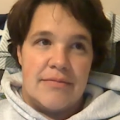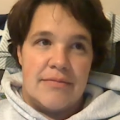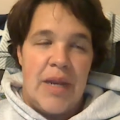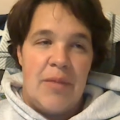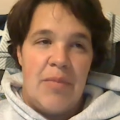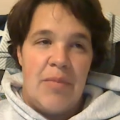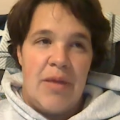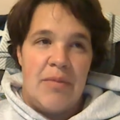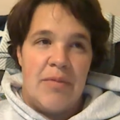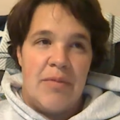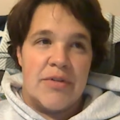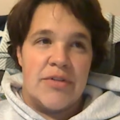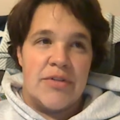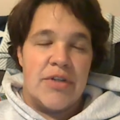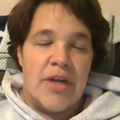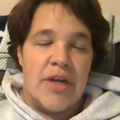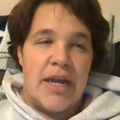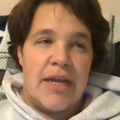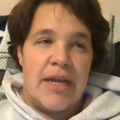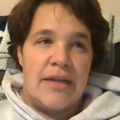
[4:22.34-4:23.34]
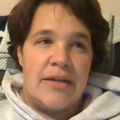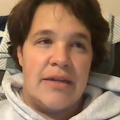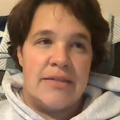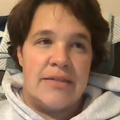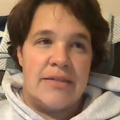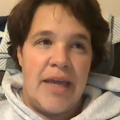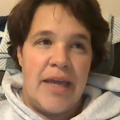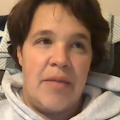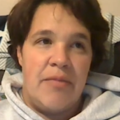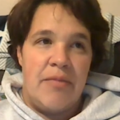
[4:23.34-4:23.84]
many people try
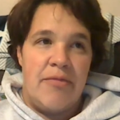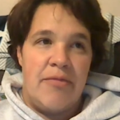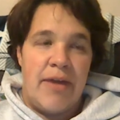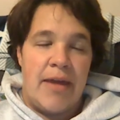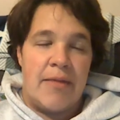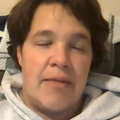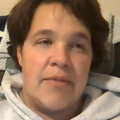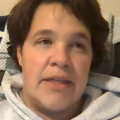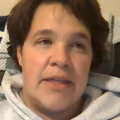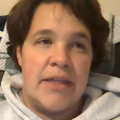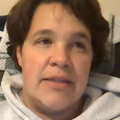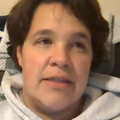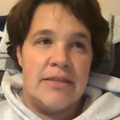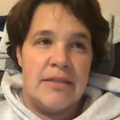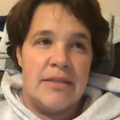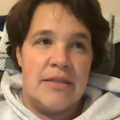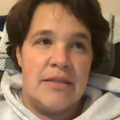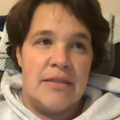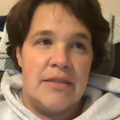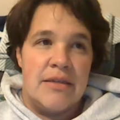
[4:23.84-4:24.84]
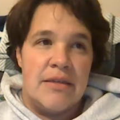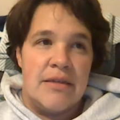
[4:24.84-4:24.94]
and escape families